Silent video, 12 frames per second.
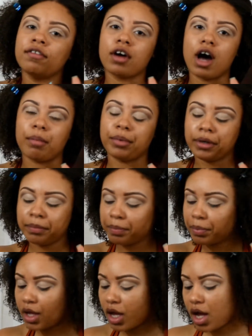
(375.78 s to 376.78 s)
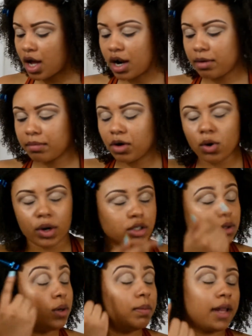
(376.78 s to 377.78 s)
Copper, and I'm going
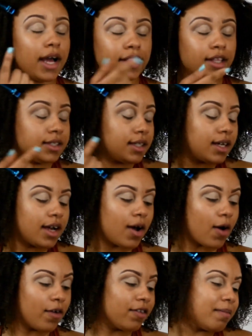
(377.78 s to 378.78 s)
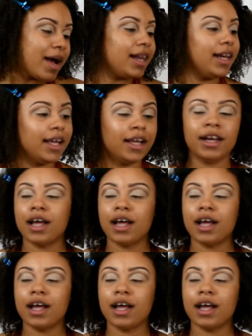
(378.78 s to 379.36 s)
to apply this over my lid.